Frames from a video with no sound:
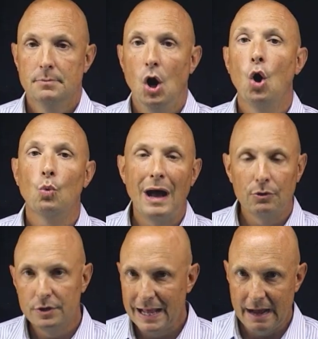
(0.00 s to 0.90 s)

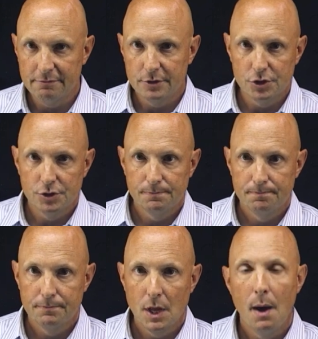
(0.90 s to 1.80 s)
around an average.
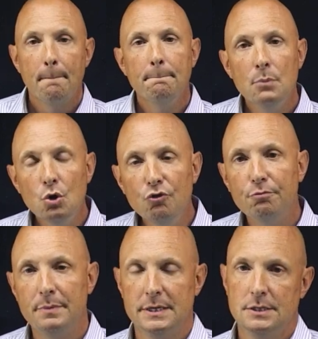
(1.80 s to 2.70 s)

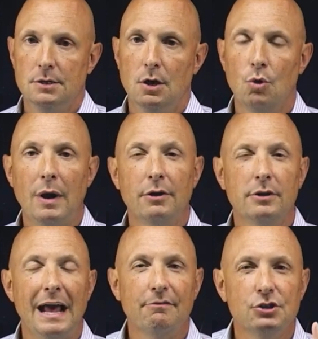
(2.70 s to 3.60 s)
Movement around an
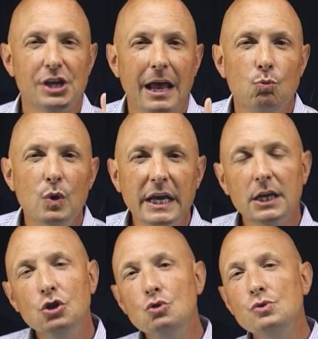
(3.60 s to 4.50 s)
average. And we
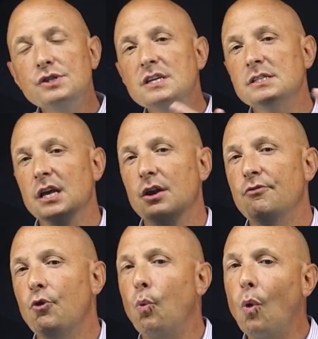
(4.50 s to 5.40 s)
can use this in a
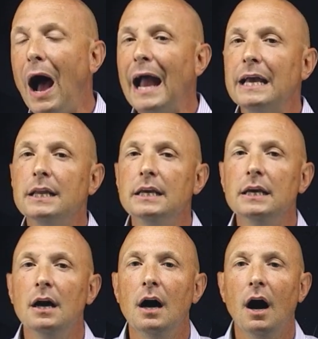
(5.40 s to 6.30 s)

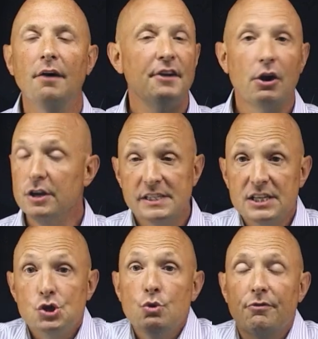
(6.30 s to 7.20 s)
variety of areas.
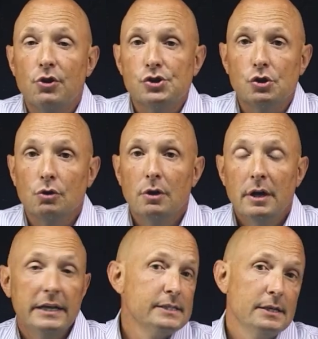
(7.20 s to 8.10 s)
It's universal.
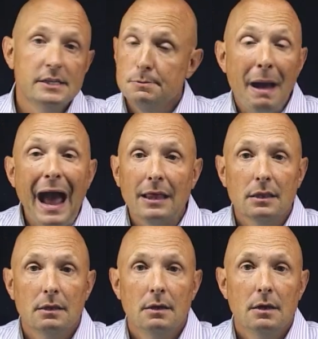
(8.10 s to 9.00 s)
It's math
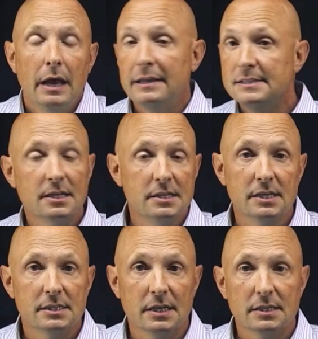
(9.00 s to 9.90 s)
and
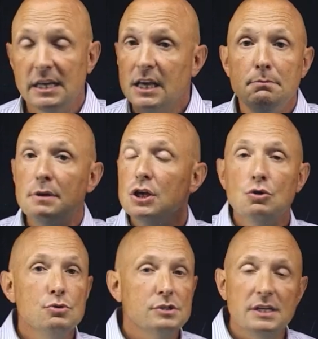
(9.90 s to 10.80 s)
statistics. It can be
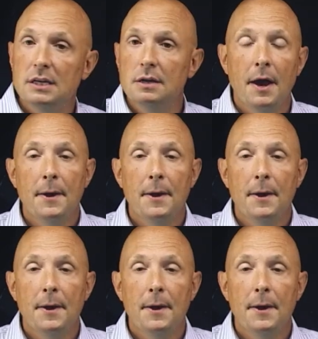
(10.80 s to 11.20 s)
used in